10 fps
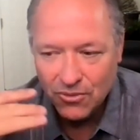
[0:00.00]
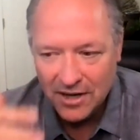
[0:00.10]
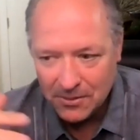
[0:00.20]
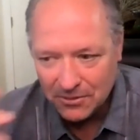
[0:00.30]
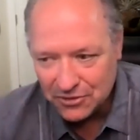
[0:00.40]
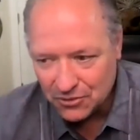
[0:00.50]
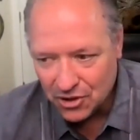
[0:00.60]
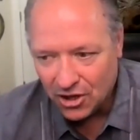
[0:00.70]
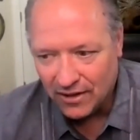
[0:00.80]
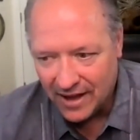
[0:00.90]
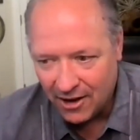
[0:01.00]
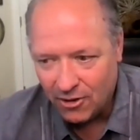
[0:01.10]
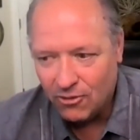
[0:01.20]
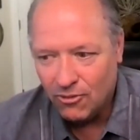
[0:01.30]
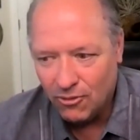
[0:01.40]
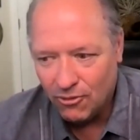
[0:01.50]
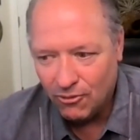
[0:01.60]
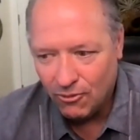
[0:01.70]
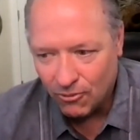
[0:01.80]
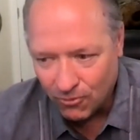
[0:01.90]
were able to call out
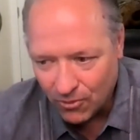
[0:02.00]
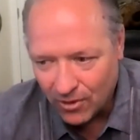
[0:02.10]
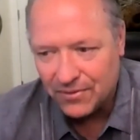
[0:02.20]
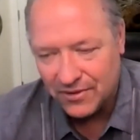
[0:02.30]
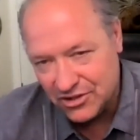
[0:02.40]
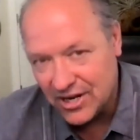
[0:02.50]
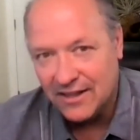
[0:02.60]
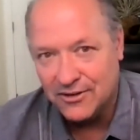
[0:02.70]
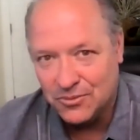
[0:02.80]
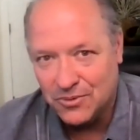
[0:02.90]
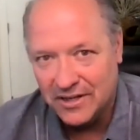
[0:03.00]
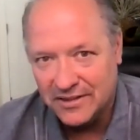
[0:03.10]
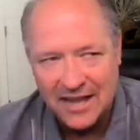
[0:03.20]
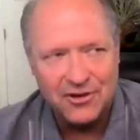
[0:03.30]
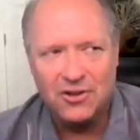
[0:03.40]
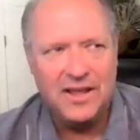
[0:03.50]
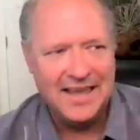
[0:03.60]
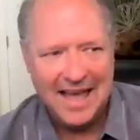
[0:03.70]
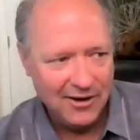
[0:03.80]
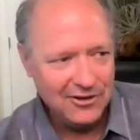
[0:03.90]
what the challenge was. And they're like,
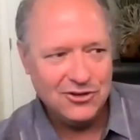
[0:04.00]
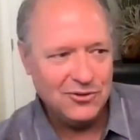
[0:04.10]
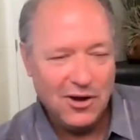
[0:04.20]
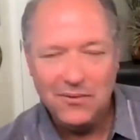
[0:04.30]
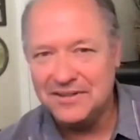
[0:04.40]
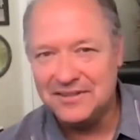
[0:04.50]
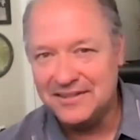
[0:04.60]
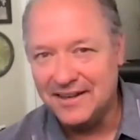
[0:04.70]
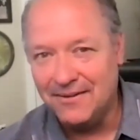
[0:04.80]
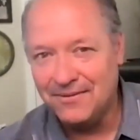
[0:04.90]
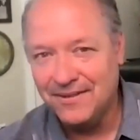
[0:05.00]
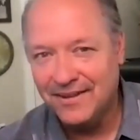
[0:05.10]
how did you know this stuff?